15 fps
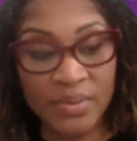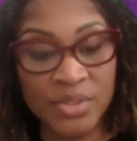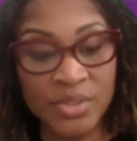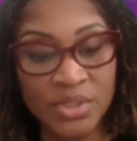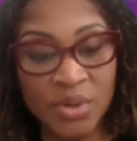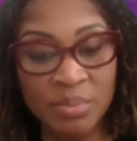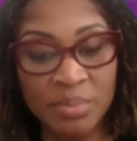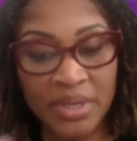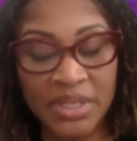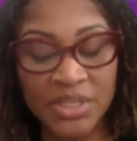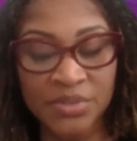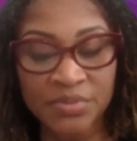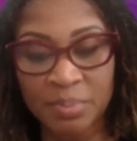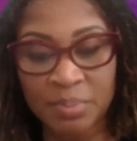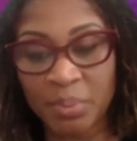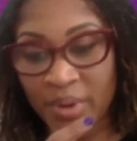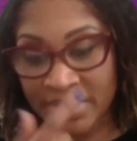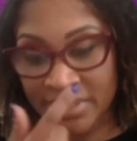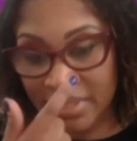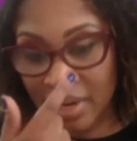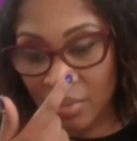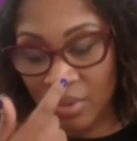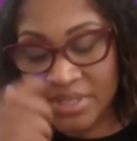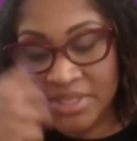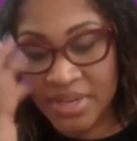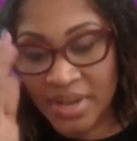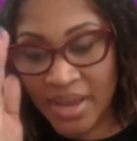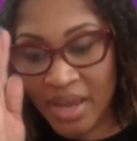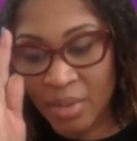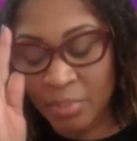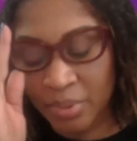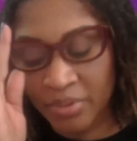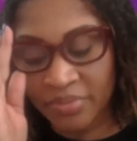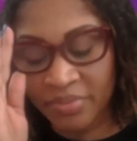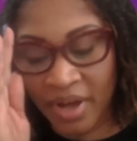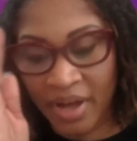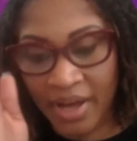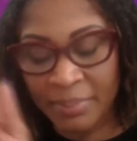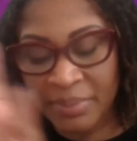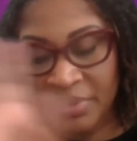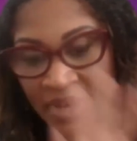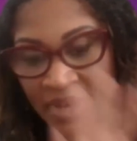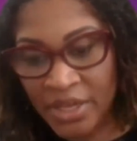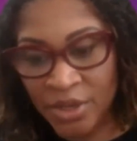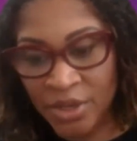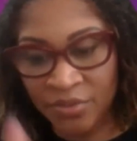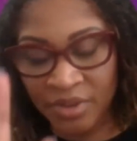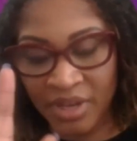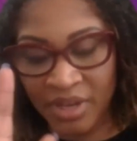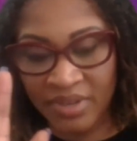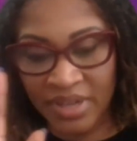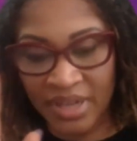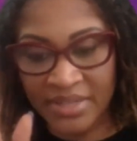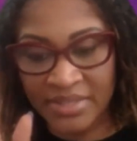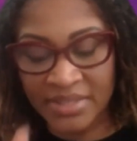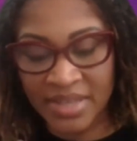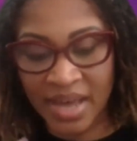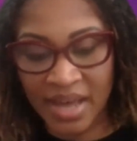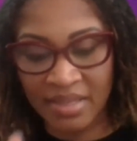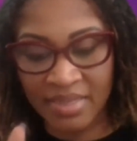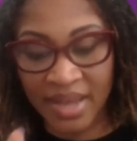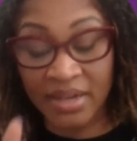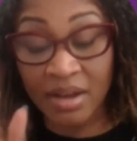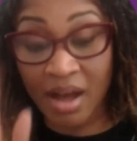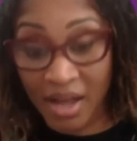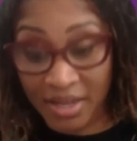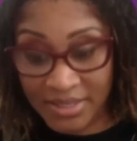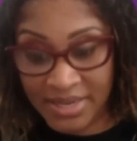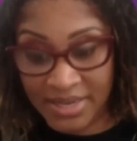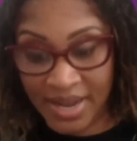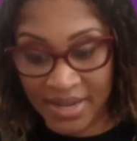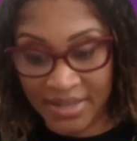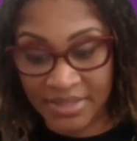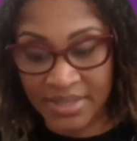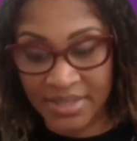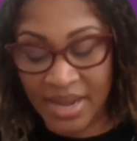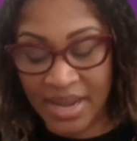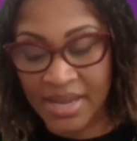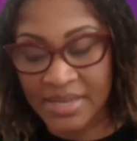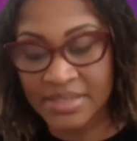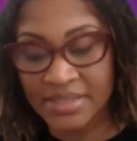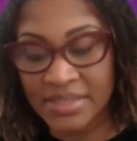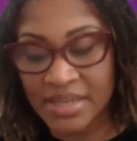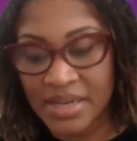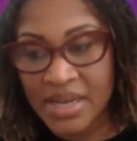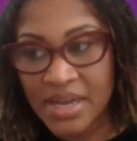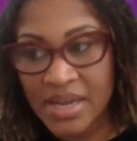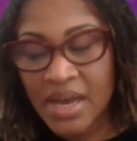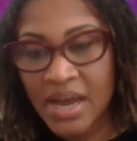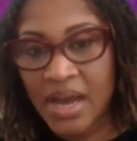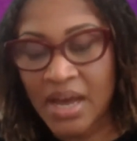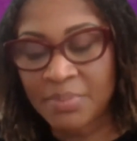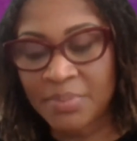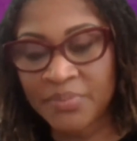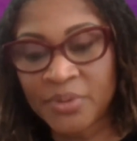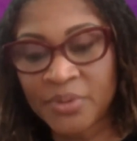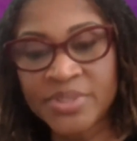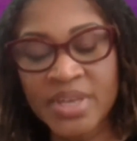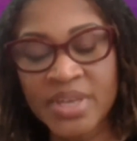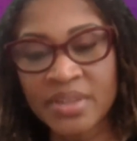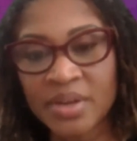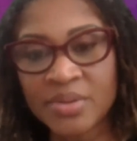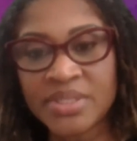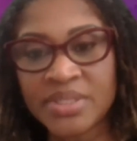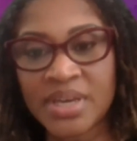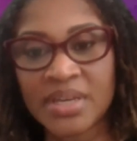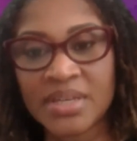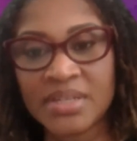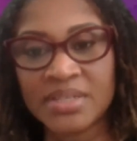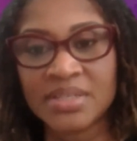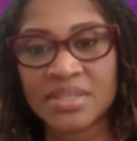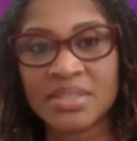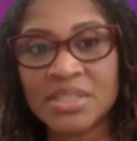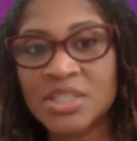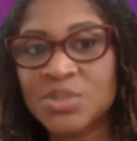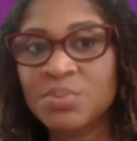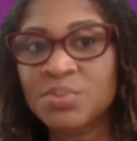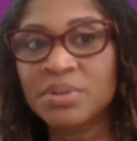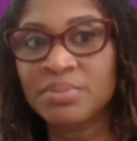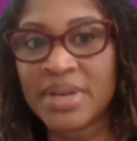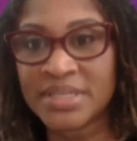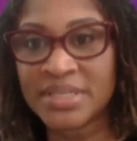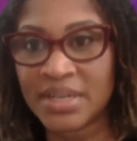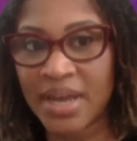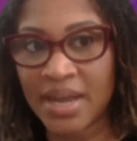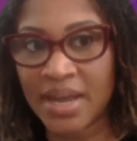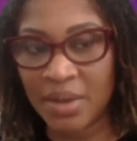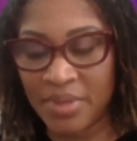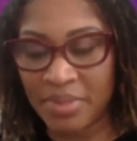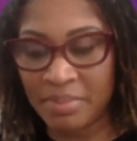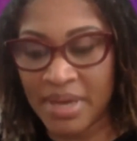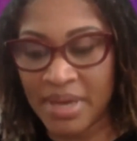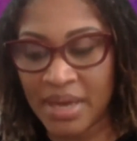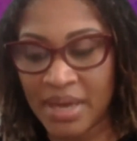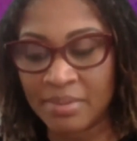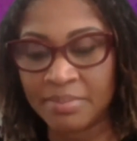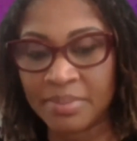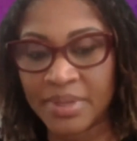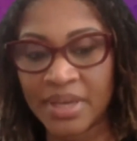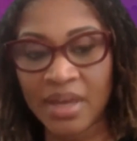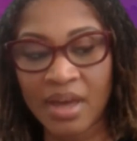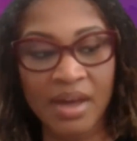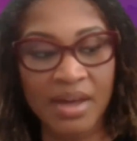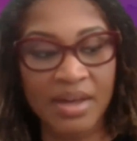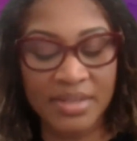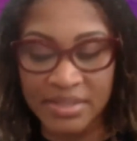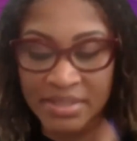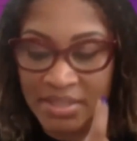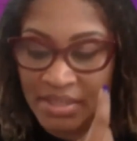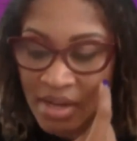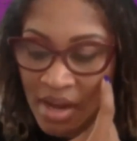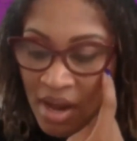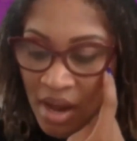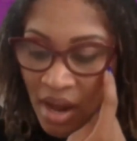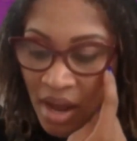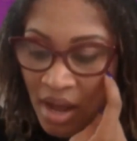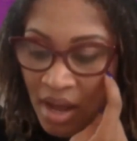and there's so many different points that I want to amplify, but thank you for giving us that context. And the first thing that I'll say is this is really resonating with me because